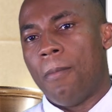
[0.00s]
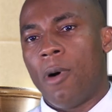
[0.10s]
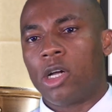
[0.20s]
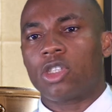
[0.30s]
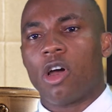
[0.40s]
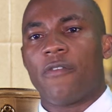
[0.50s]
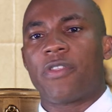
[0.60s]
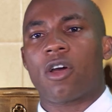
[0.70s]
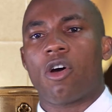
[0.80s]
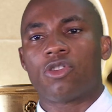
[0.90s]
Much of
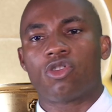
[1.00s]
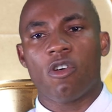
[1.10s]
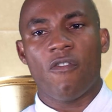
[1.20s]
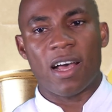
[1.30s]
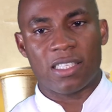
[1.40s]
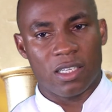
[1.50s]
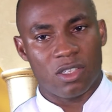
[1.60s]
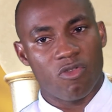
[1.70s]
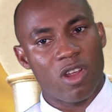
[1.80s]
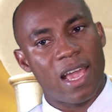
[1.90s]
the
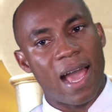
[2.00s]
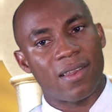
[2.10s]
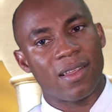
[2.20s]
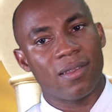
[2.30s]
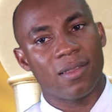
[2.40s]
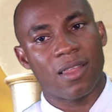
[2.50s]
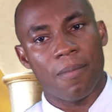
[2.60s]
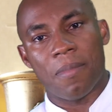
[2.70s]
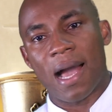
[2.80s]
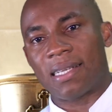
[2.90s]
controversies regarding the
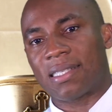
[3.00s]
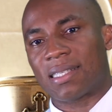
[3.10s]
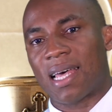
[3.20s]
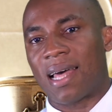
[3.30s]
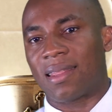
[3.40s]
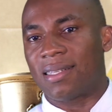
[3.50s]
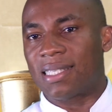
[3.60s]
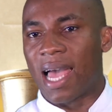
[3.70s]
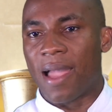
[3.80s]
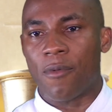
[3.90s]
Mass at the
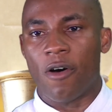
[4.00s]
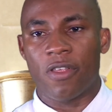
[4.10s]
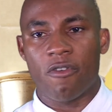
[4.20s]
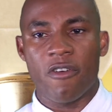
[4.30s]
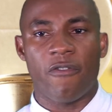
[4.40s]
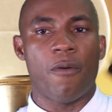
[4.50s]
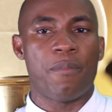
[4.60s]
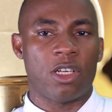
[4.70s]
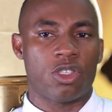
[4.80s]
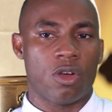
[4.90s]
time of the
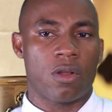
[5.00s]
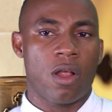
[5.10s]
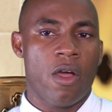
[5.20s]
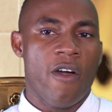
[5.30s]
Reformation